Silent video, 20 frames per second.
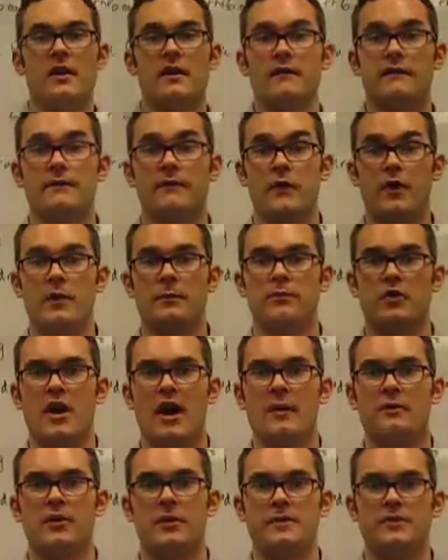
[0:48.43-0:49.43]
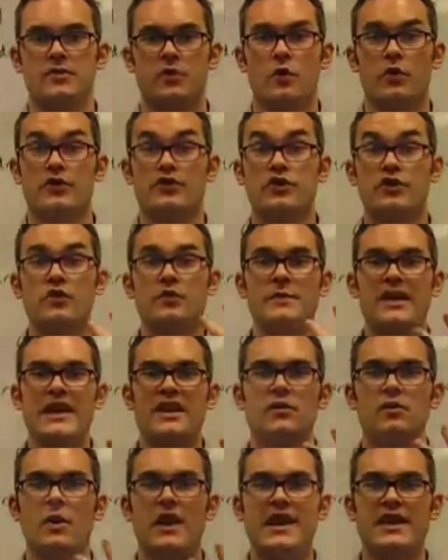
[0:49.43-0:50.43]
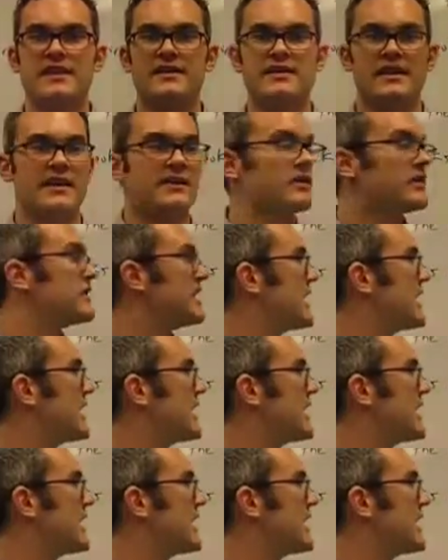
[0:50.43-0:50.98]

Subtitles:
of verb problems, or two main ways that they're